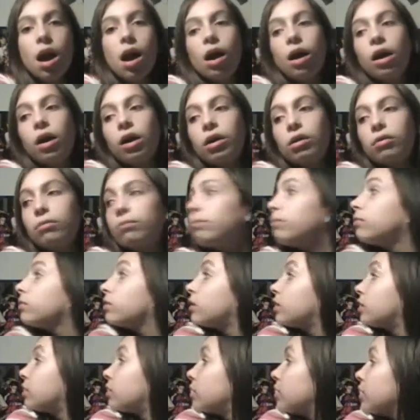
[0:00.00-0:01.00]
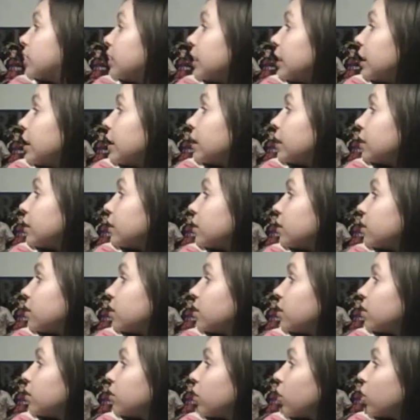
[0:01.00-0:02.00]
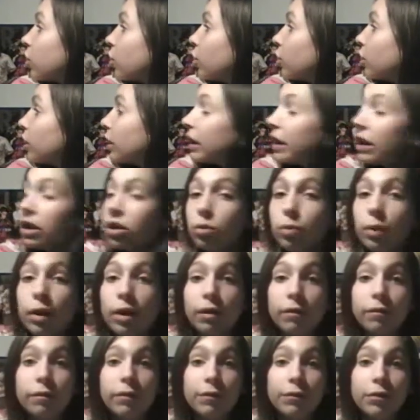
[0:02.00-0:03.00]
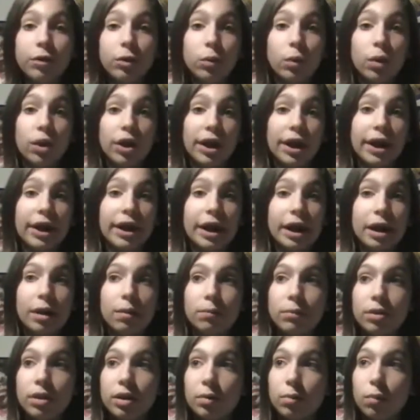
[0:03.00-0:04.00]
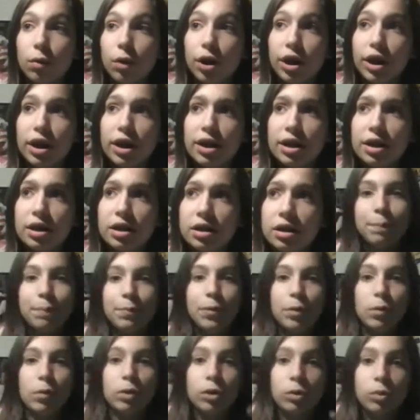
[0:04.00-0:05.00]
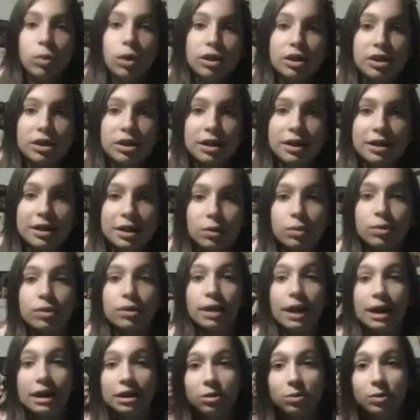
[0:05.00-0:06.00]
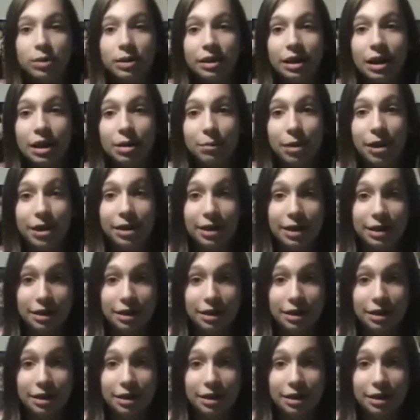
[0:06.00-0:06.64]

Um, it's currently twelve fifty-one a m in the morning. When you're watching this, it was last week that I made